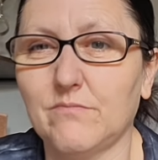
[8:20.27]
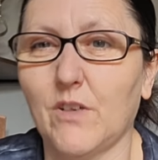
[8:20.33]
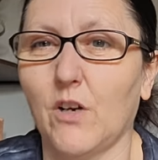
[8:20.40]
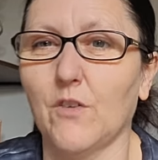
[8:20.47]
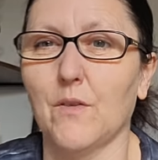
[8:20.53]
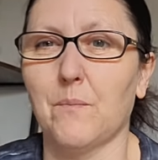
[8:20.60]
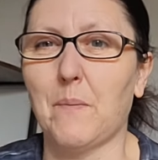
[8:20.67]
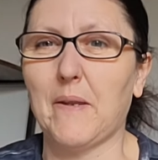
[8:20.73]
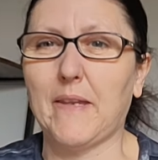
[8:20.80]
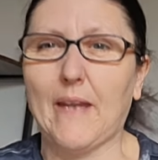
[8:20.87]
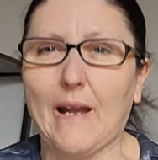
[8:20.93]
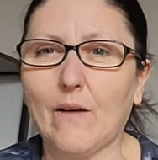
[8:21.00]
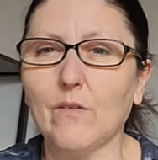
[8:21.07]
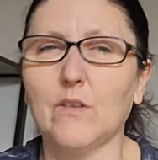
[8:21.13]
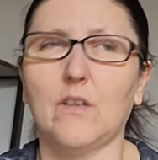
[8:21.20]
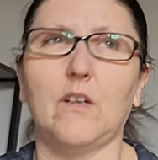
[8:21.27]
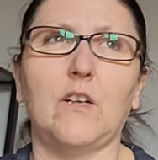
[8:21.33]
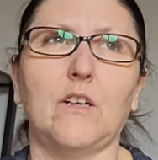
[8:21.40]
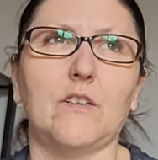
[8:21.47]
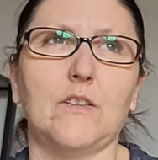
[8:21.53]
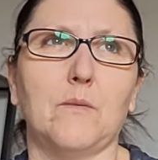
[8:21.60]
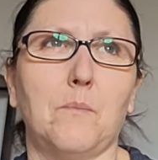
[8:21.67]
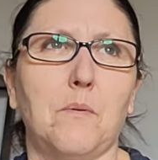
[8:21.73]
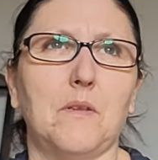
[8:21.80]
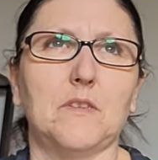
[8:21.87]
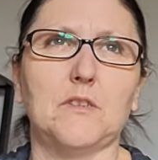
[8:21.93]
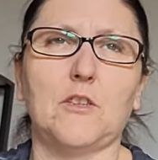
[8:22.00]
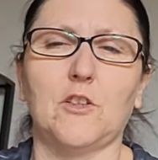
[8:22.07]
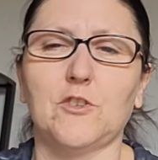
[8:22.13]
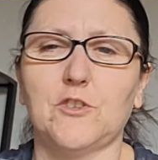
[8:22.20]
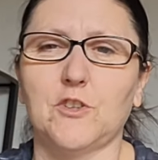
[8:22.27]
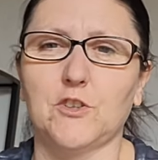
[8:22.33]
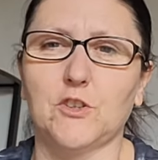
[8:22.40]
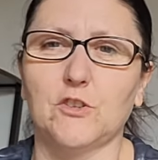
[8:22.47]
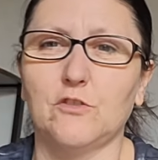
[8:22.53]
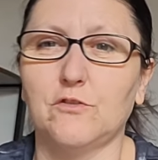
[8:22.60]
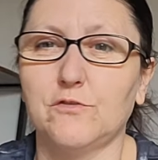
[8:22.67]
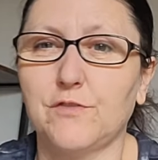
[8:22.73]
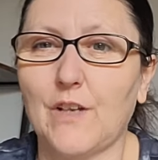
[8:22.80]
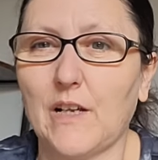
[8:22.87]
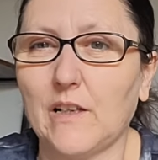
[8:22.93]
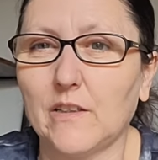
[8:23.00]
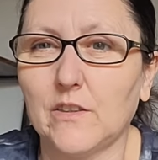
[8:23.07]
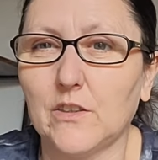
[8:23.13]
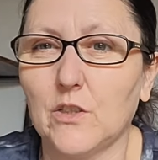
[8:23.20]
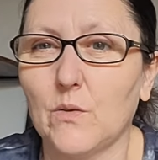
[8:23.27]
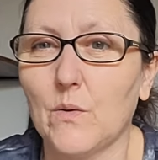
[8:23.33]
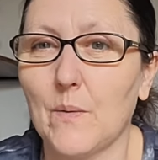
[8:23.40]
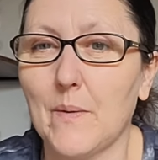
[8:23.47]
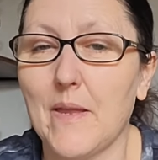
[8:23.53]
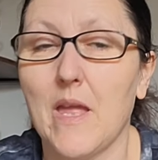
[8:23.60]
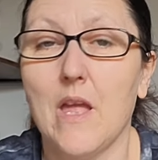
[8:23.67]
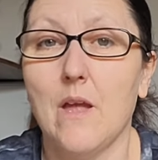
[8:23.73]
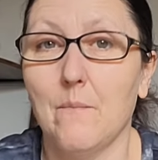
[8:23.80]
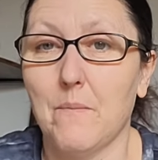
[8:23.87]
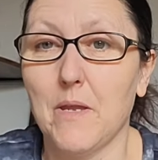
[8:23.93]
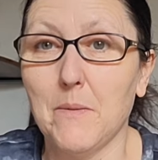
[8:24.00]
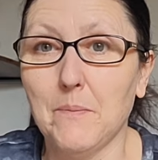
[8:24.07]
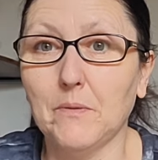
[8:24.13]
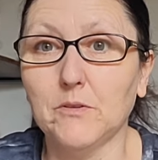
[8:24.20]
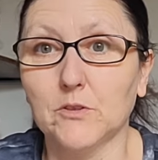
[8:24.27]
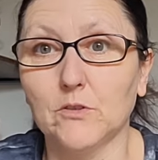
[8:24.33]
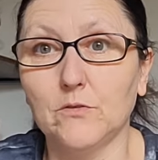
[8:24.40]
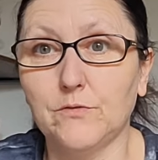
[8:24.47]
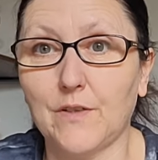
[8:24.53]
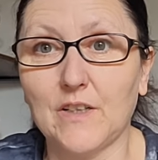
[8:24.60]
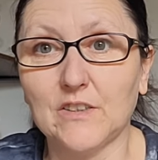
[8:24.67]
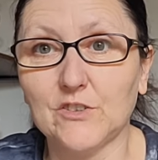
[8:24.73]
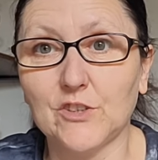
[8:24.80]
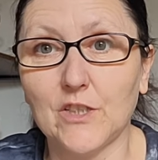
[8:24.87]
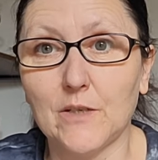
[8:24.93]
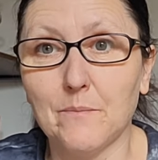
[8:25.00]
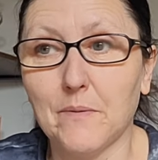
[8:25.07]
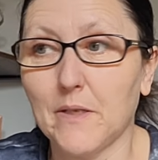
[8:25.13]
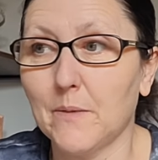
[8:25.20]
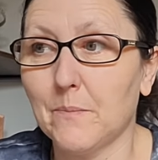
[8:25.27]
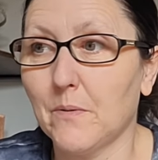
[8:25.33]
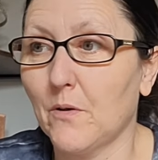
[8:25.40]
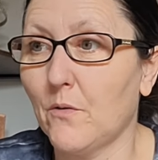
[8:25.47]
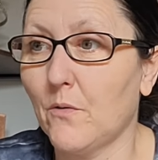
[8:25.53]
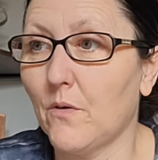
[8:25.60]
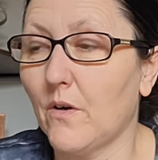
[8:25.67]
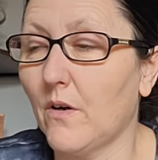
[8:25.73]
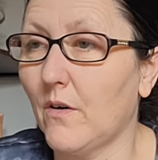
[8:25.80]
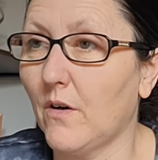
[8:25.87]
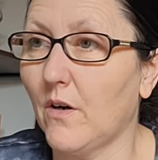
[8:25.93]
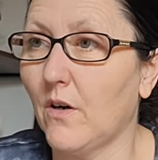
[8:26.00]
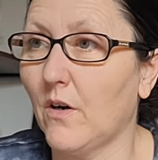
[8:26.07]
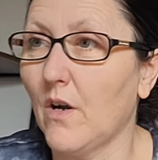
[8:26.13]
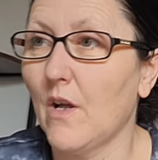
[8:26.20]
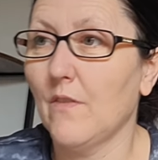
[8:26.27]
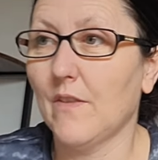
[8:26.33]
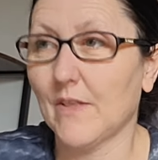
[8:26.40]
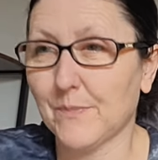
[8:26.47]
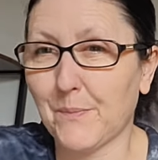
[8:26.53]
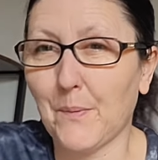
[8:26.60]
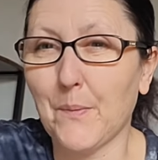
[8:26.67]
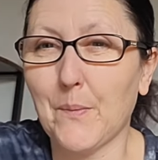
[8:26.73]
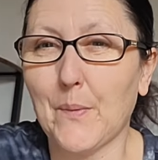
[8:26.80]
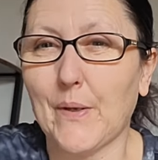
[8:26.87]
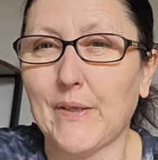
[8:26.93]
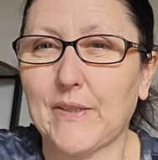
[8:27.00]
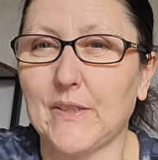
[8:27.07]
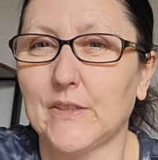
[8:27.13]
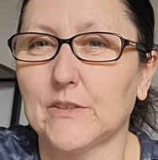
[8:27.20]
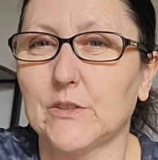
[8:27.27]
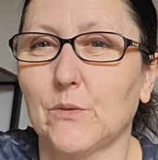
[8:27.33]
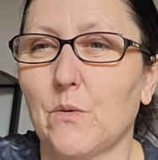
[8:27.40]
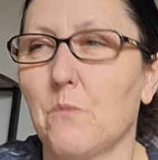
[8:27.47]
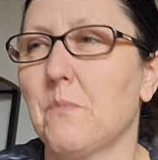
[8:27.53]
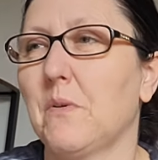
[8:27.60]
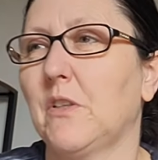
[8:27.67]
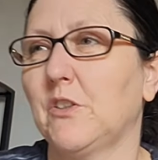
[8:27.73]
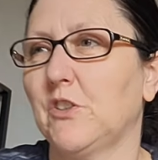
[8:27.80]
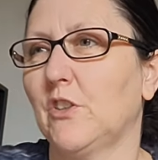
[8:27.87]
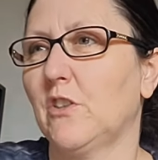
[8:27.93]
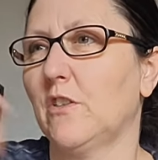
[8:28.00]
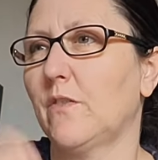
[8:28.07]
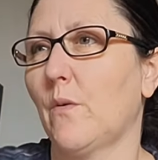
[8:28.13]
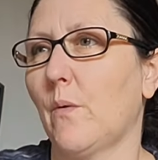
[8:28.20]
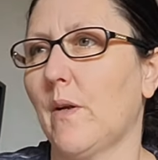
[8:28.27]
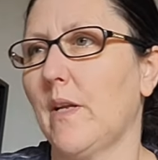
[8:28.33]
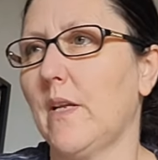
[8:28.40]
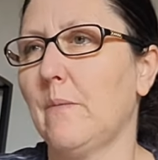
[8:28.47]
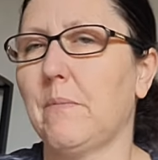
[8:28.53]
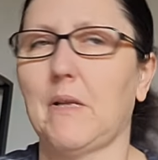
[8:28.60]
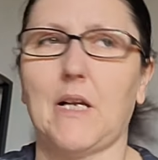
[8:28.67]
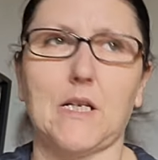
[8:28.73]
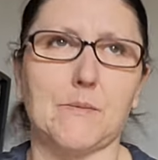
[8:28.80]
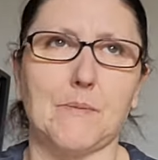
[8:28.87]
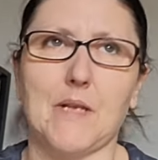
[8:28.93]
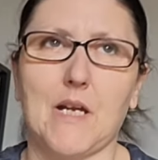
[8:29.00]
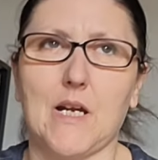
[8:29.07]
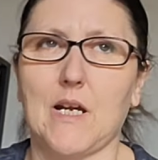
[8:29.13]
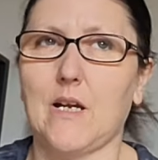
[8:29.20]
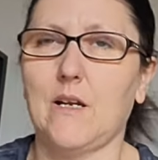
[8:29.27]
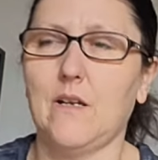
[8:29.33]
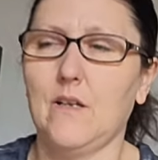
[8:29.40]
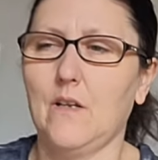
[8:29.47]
Or they pick out, it's because you're too fat, you know what I mean? People do fat shame people, or that's probably why I can't do it, because you're overweight, blah, blah.